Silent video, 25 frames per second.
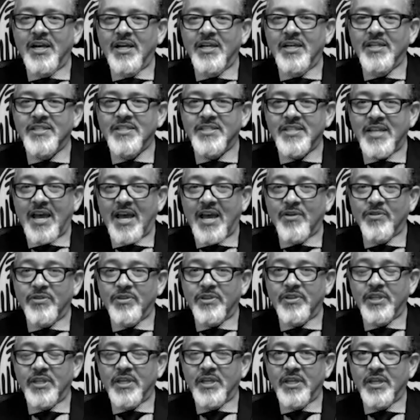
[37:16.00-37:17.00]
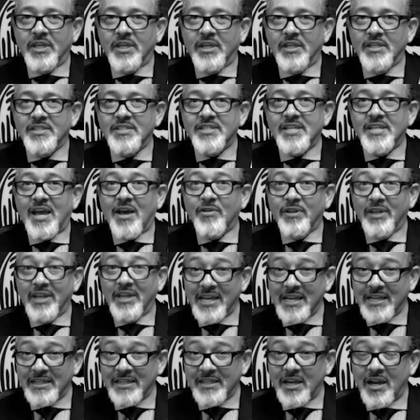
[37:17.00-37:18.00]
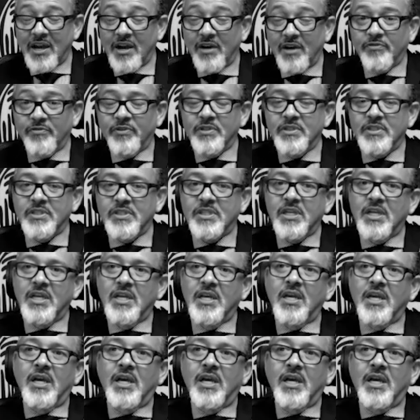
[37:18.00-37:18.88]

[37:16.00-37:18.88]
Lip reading: Southland Conference.